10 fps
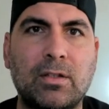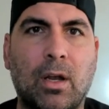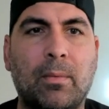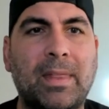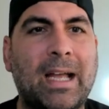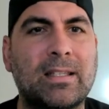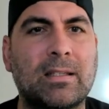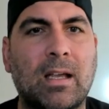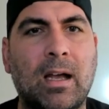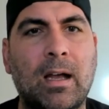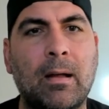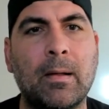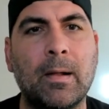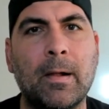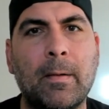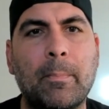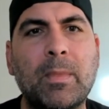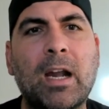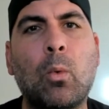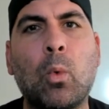So that's
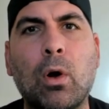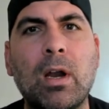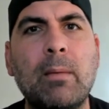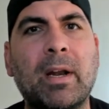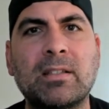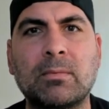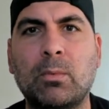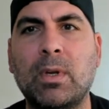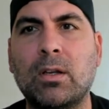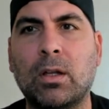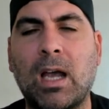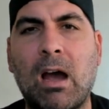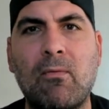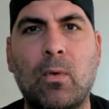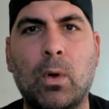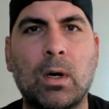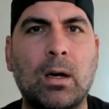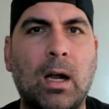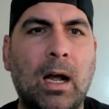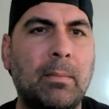not a worry, but it's something we need to look out
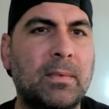for.